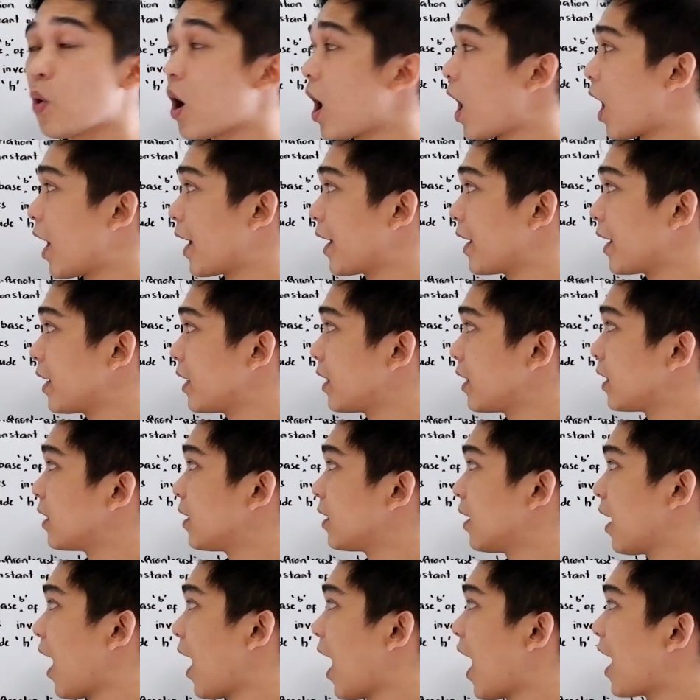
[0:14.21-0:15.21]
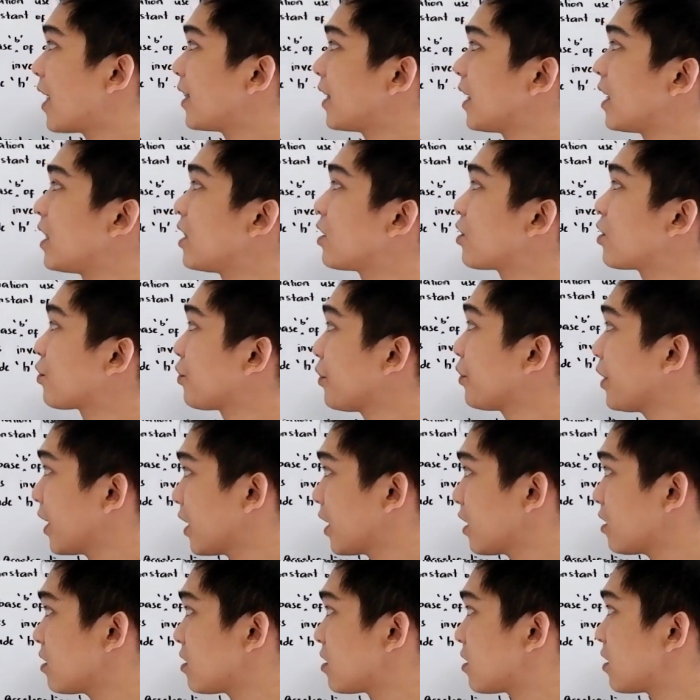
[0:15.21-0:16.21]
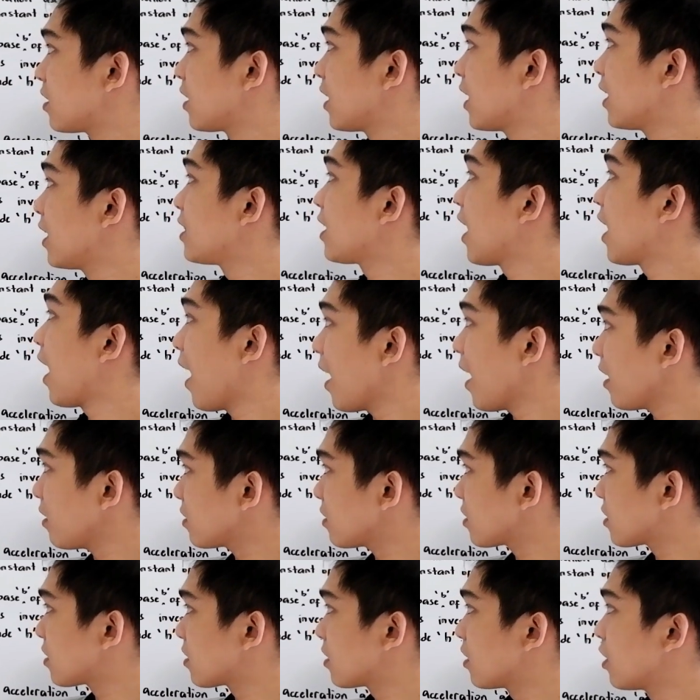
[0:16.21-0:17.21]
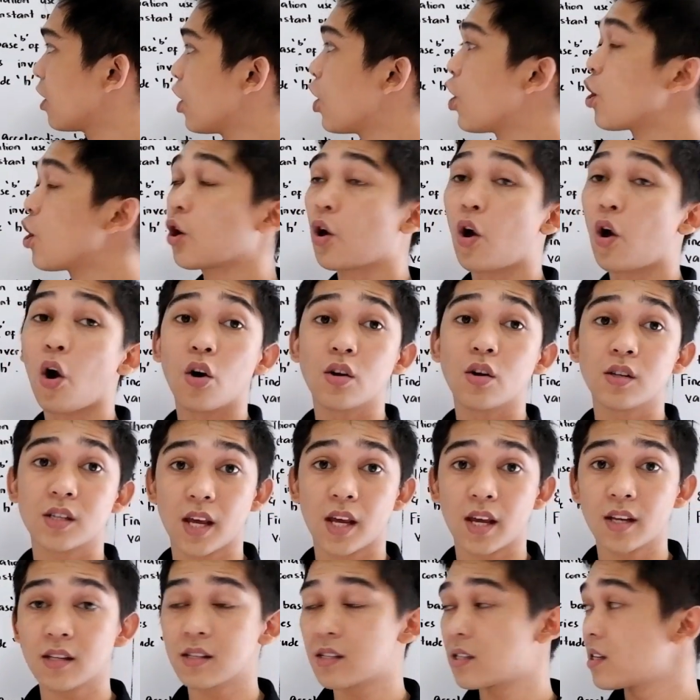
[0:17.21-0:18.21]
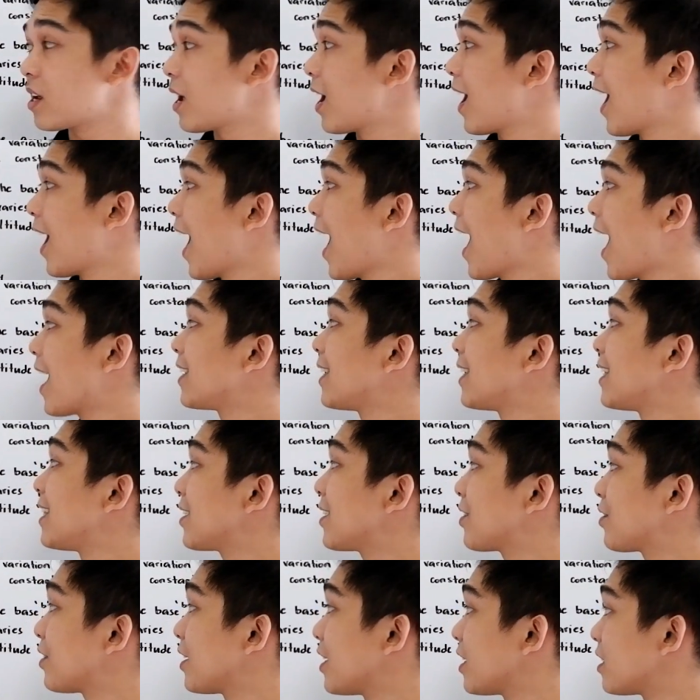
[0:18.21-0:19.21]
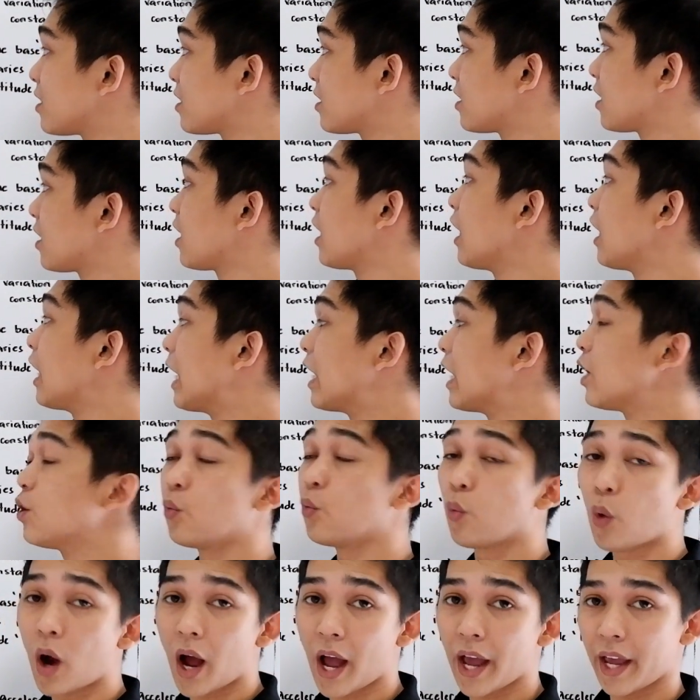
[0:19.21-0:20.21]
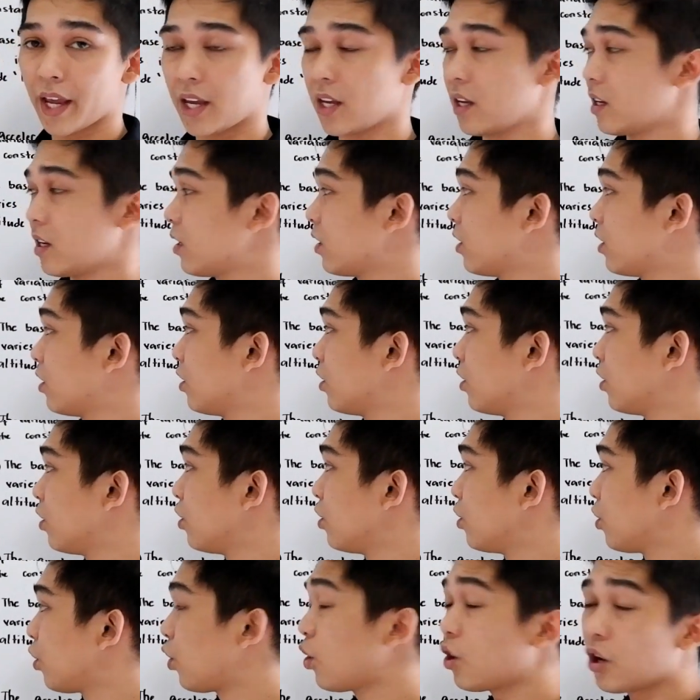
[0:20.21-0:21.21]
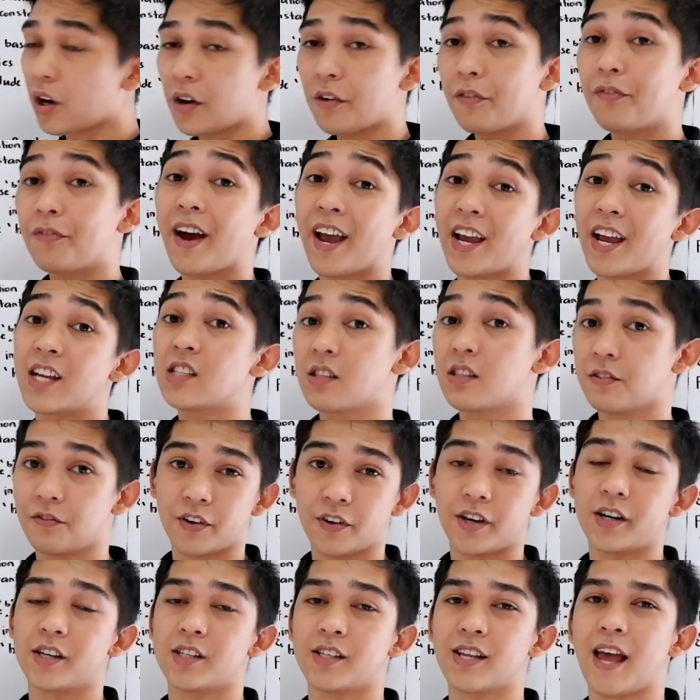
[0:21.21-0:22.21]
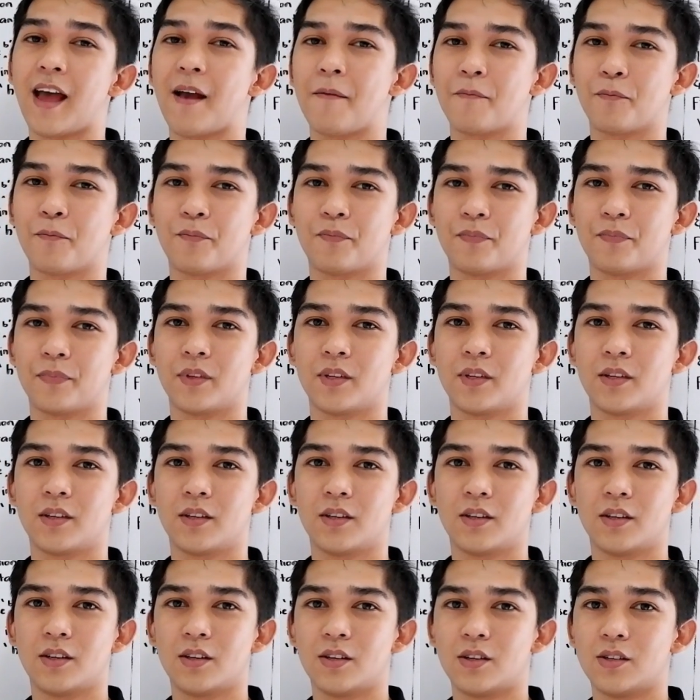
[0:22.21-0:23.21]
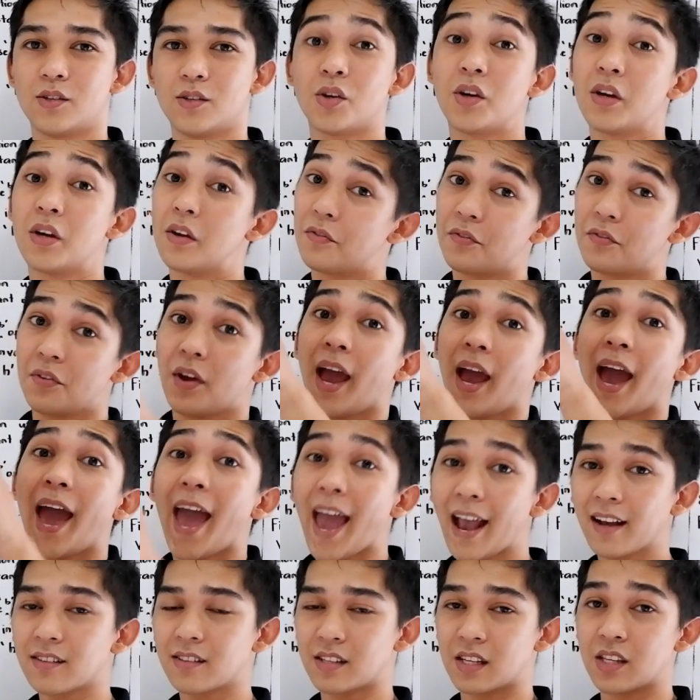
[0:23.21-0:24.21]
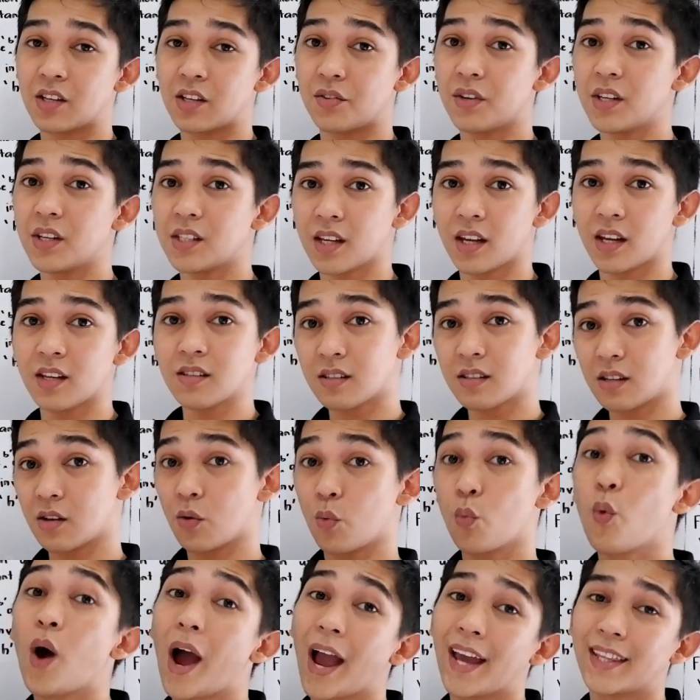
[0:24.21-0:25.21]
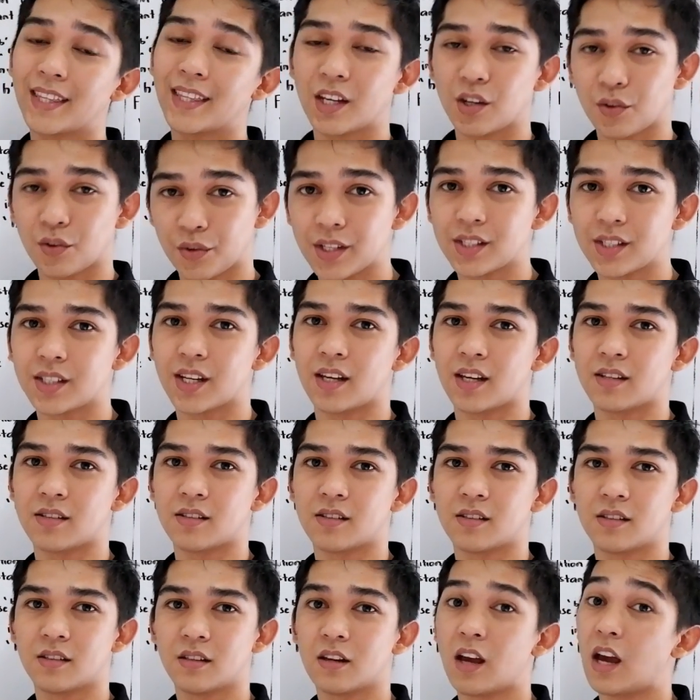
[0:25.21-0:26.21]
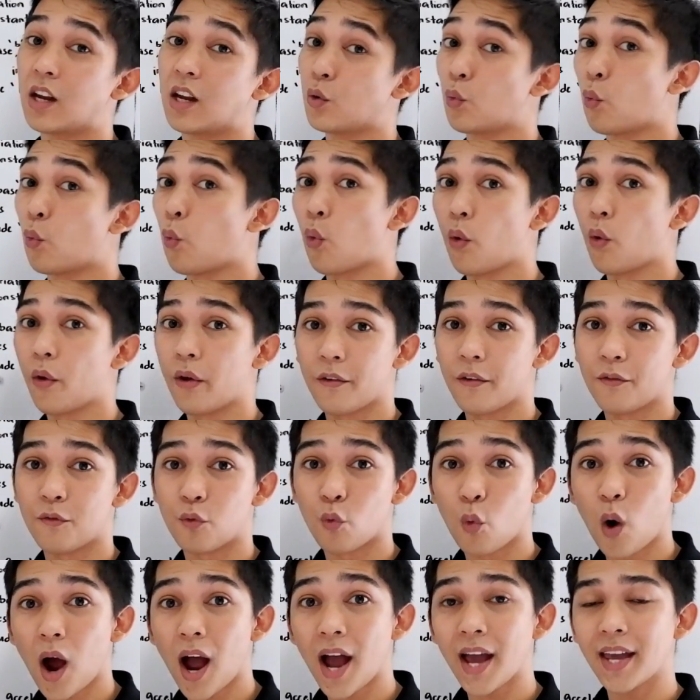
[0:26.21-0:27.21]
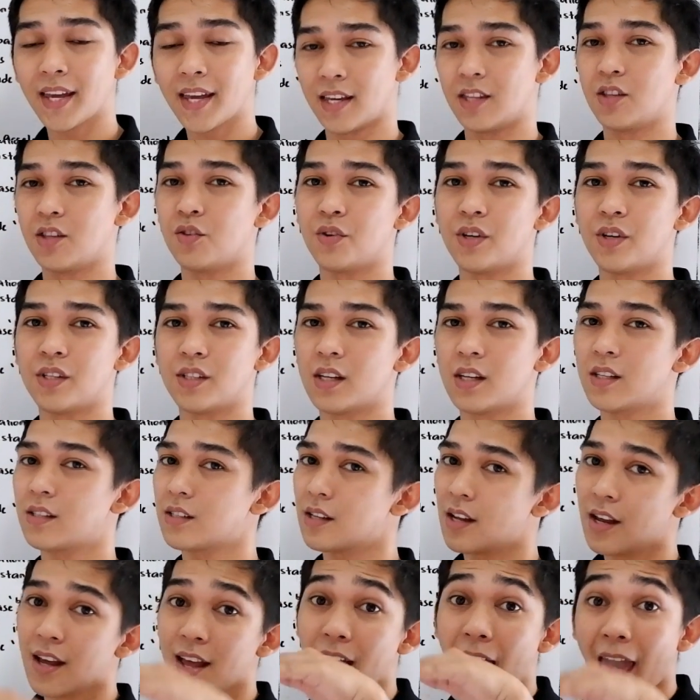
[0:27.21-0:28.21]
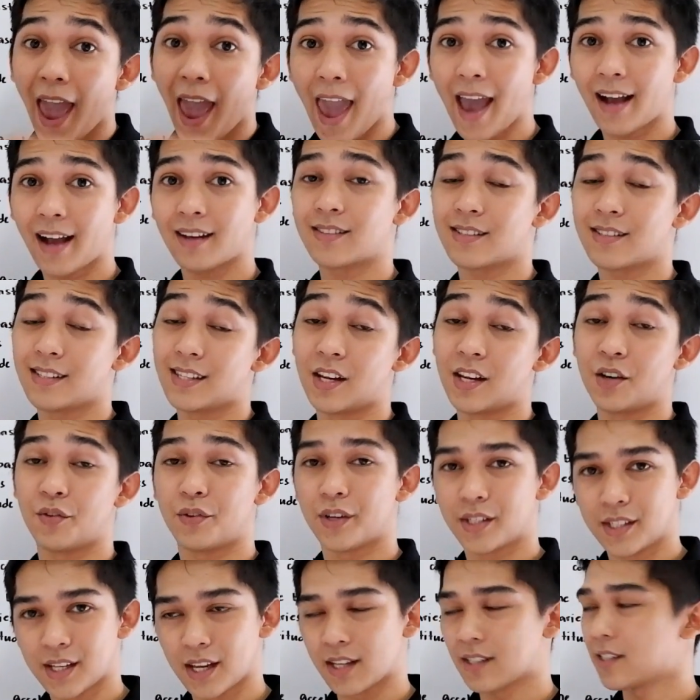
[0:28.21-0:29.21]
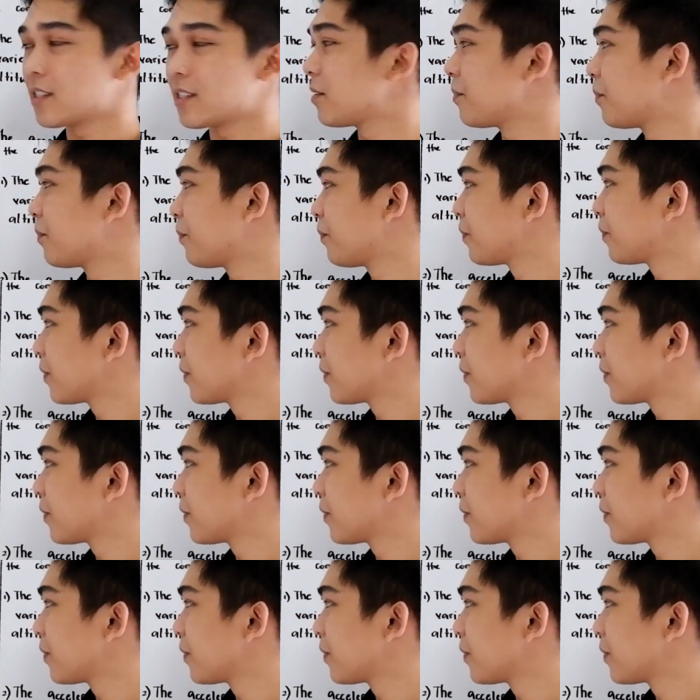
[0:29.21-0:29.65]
y, an increase in x causes an increase in y, or vice versa. So if x increases, y decreases. And if y increases, x decreases.